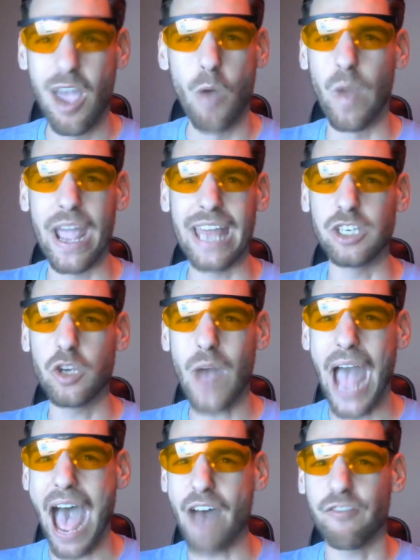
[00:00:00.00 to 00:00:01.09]
when you
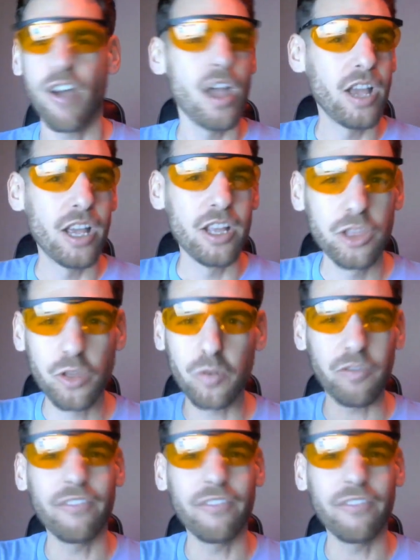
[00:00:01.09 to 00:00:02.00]
have, you